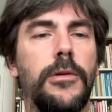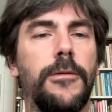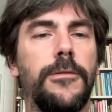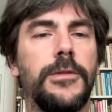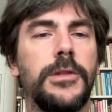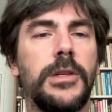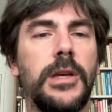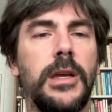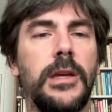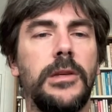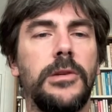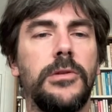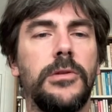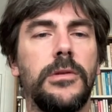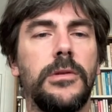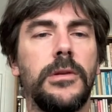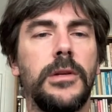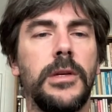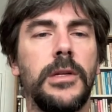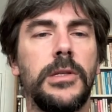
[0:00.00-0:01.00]
of
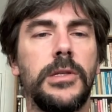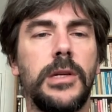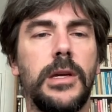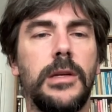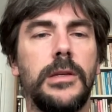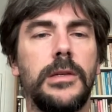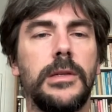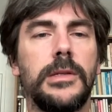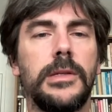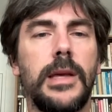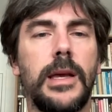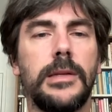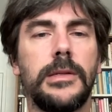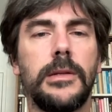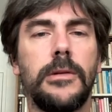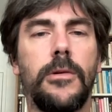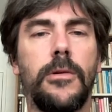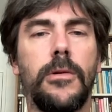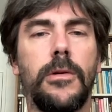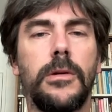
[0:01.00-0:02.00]
Changes as
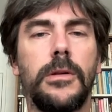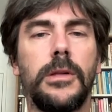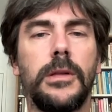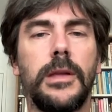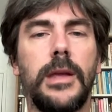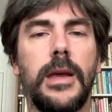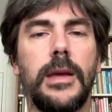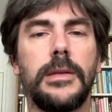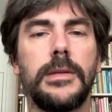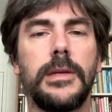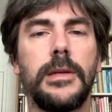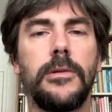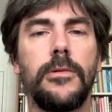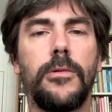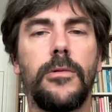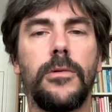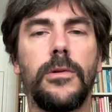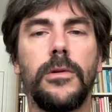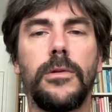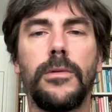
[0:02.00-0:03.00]
an oracle text in
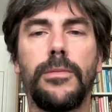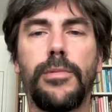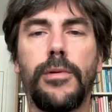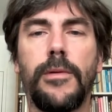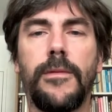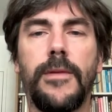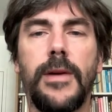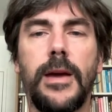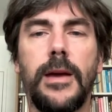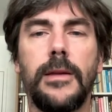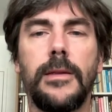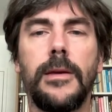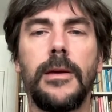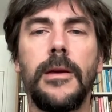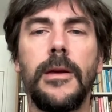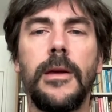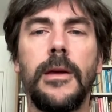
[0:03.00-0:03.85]
order to provide